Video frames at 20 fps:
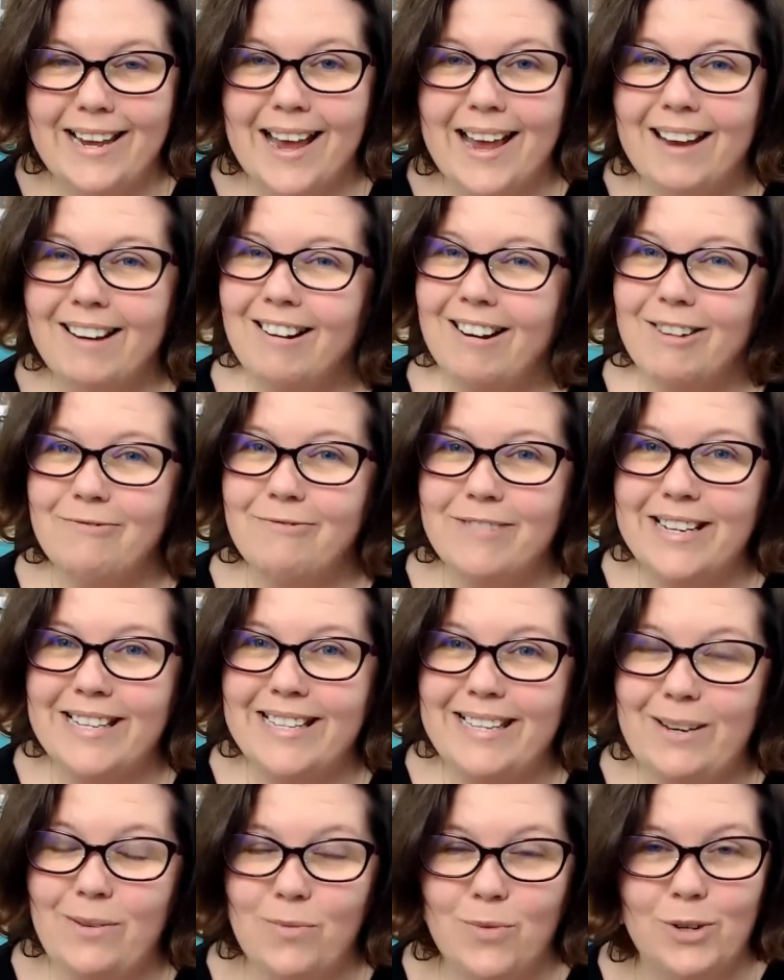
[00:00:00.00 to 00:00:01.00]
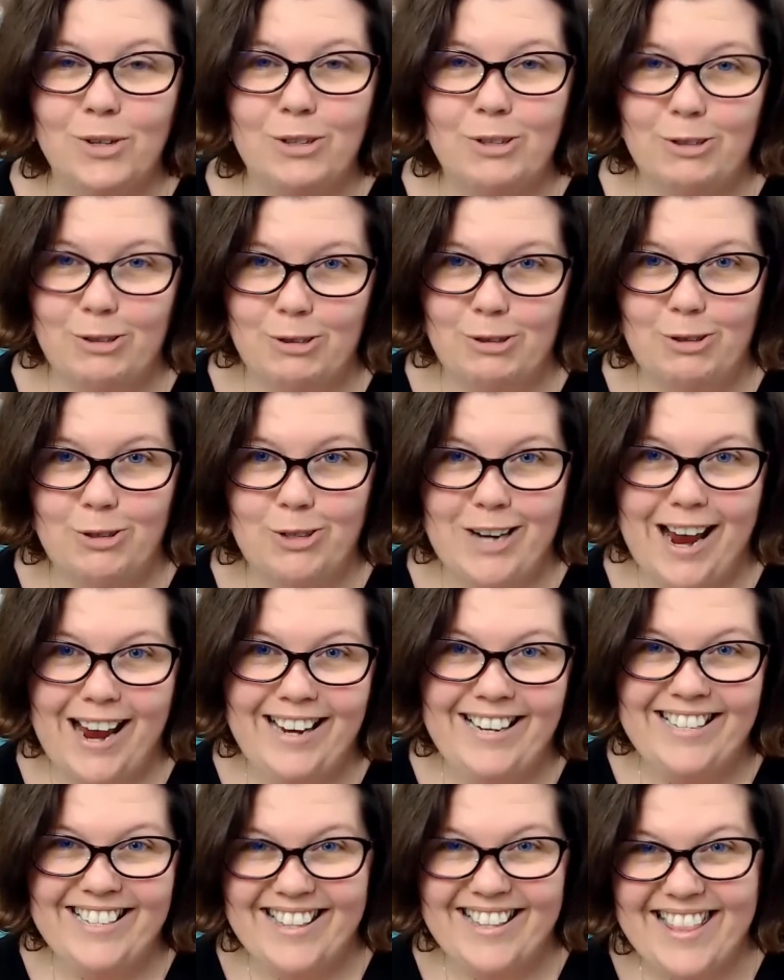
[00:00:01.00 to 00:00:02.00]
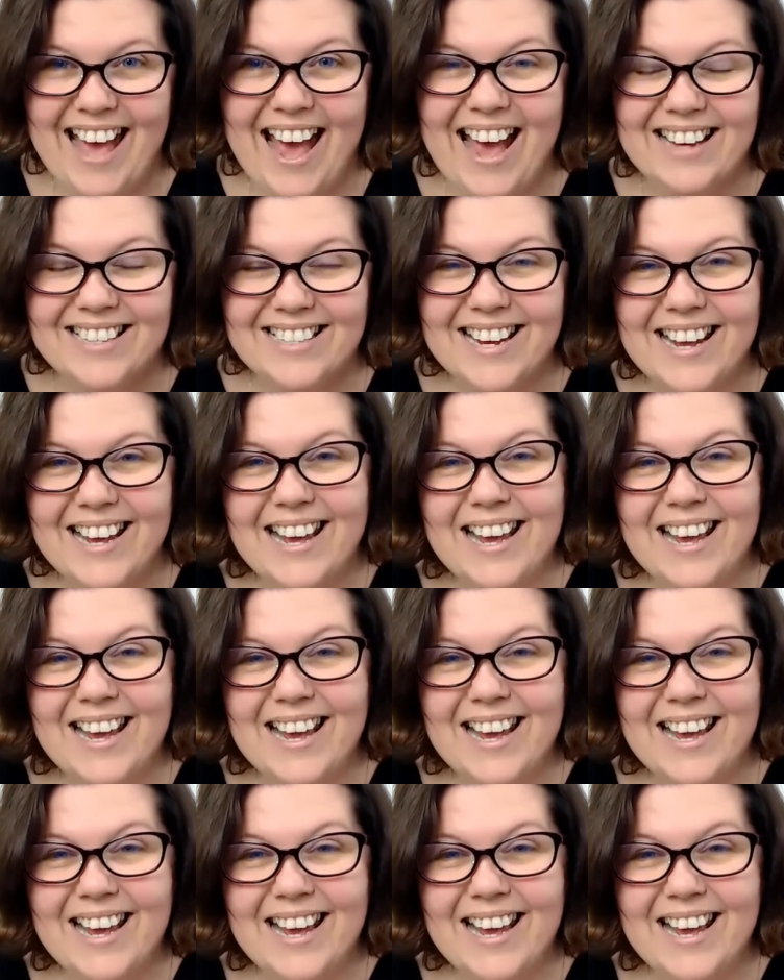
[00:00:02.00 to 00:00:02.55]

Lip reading: and I really want to change that.